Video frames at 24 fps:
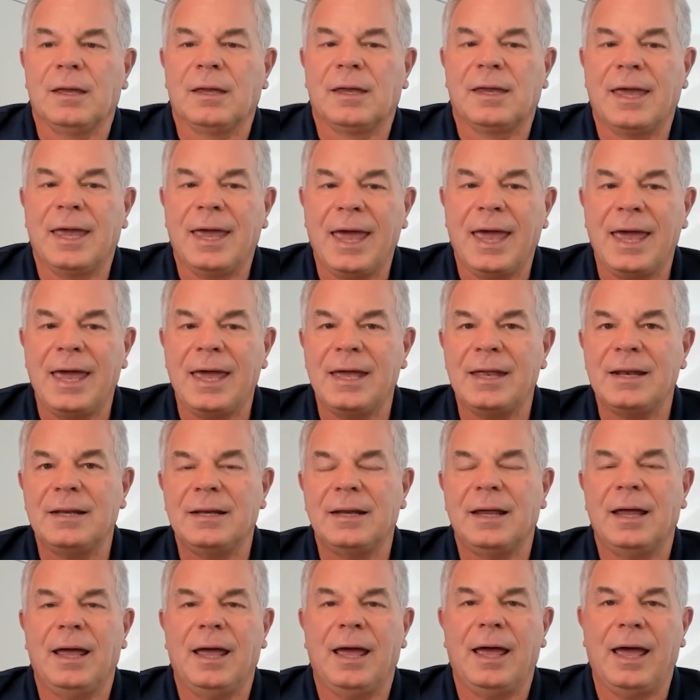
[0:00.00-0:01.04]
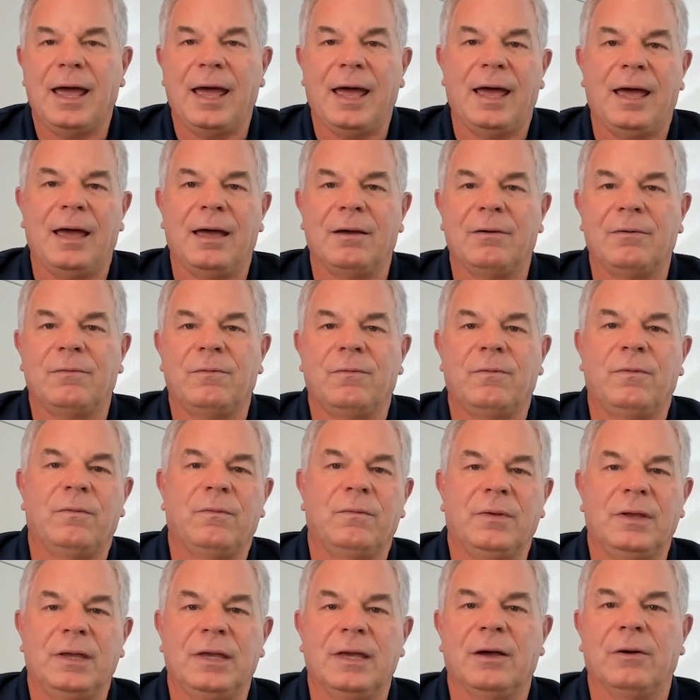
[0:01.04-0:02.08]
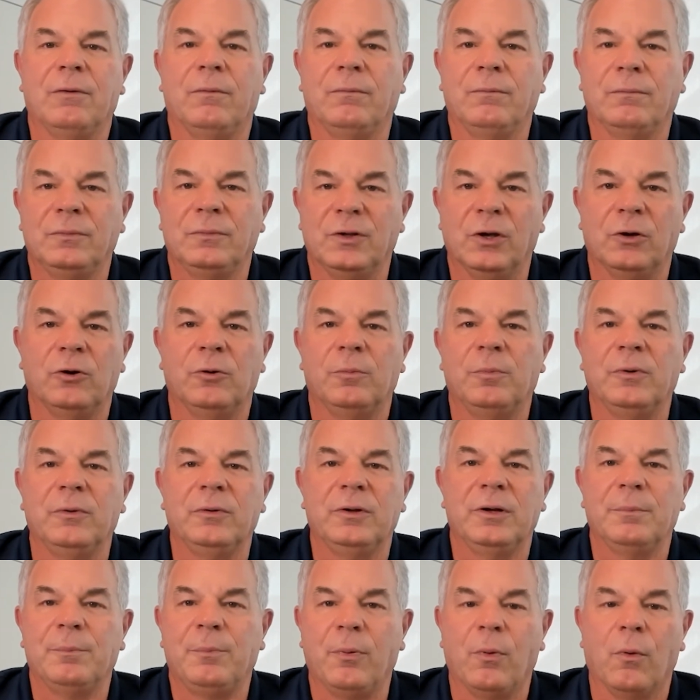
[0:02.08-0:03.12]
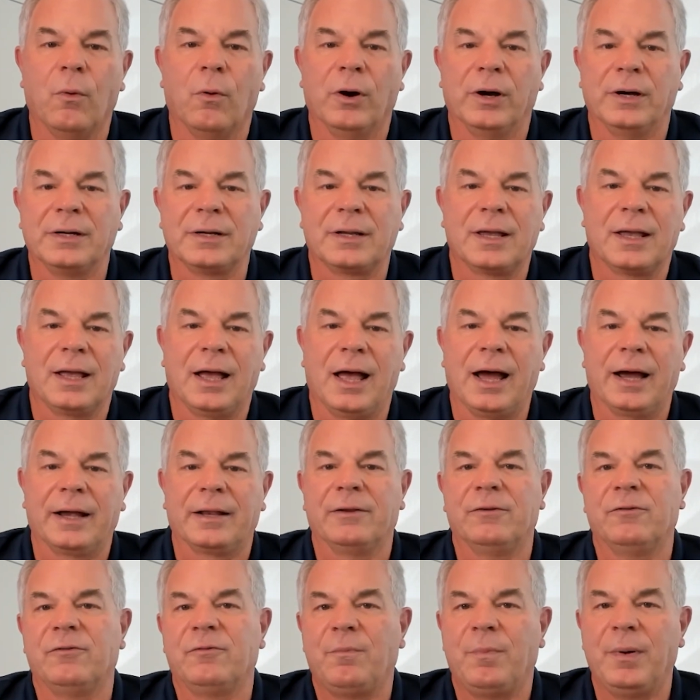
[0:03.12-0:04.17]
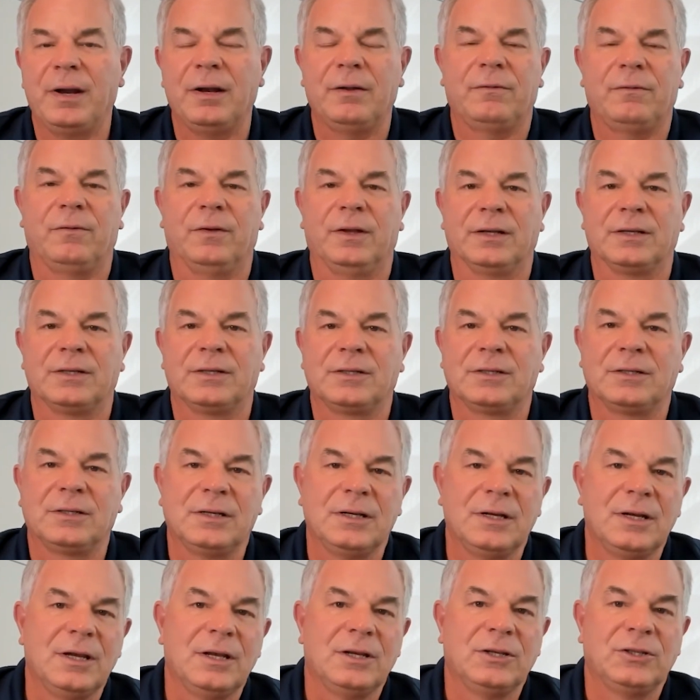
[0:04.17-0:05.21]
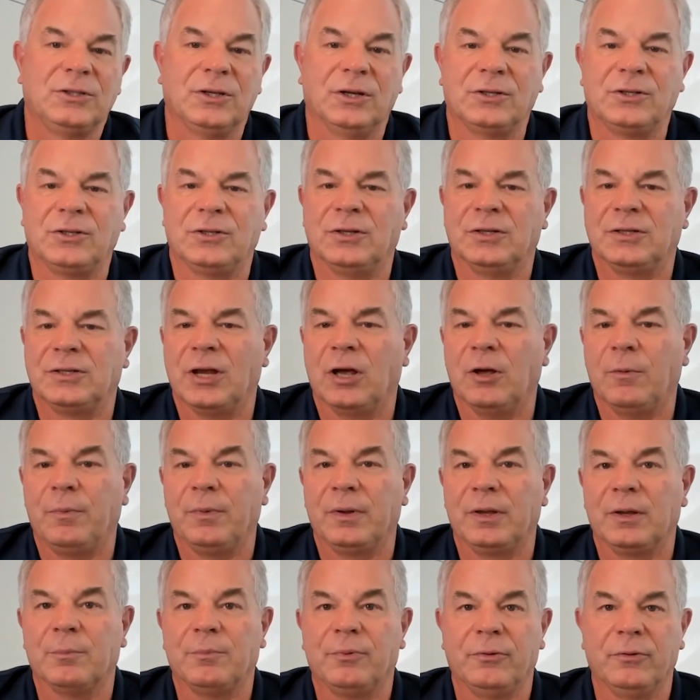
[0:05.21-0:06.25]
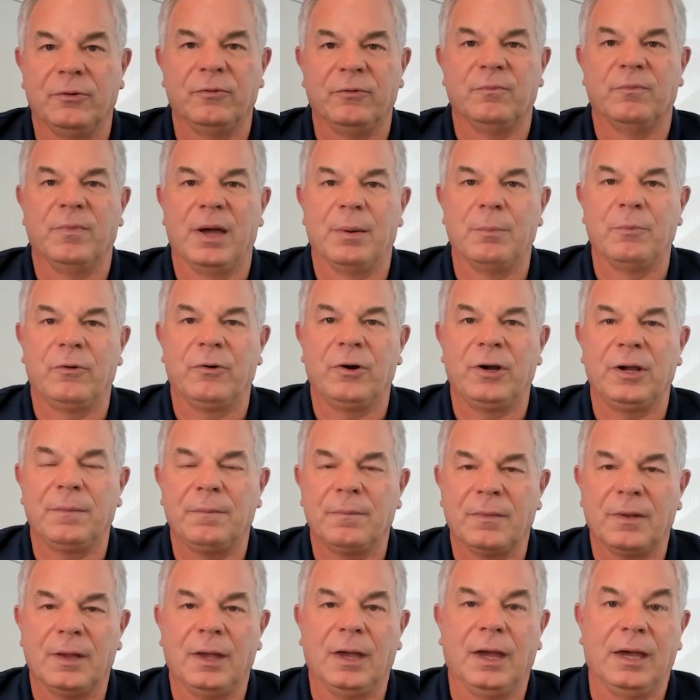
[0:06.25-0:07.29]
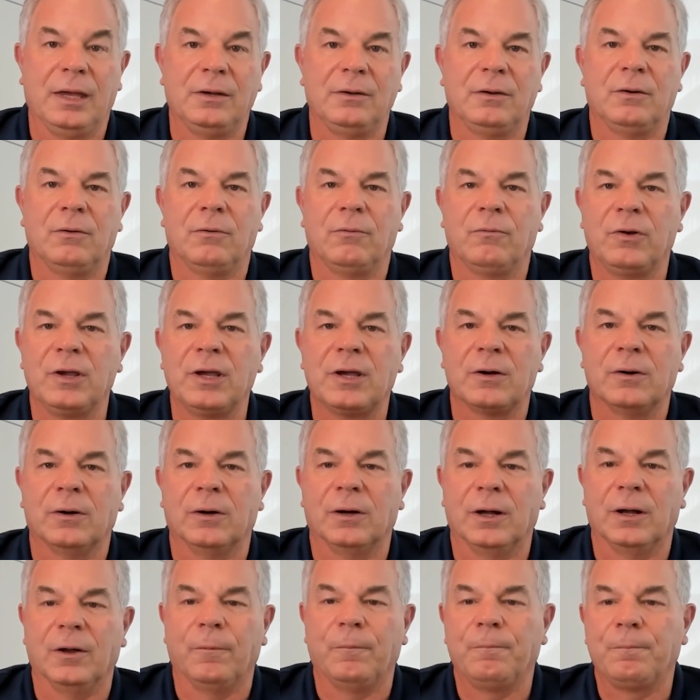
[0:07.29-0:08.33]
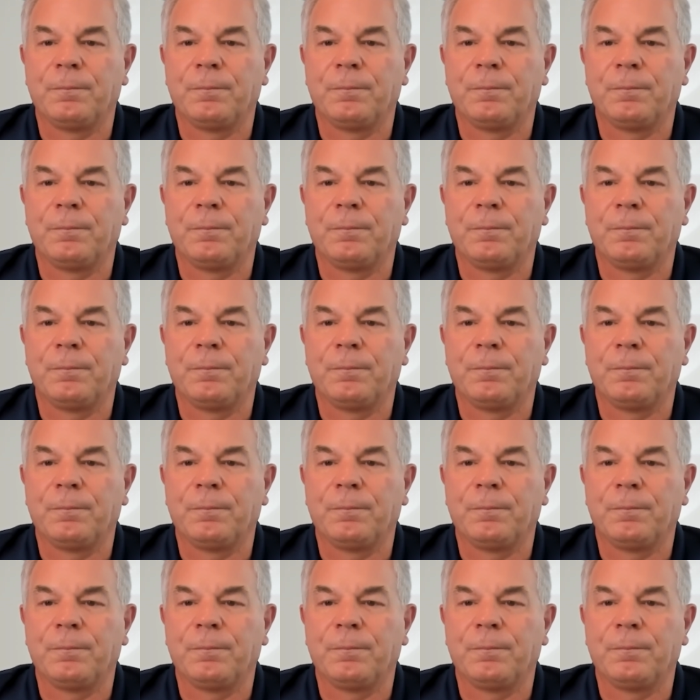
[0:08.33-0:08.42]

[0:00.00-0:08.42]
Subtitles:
can have, notable and important cognitive benefits, such as helping improve memory and recall.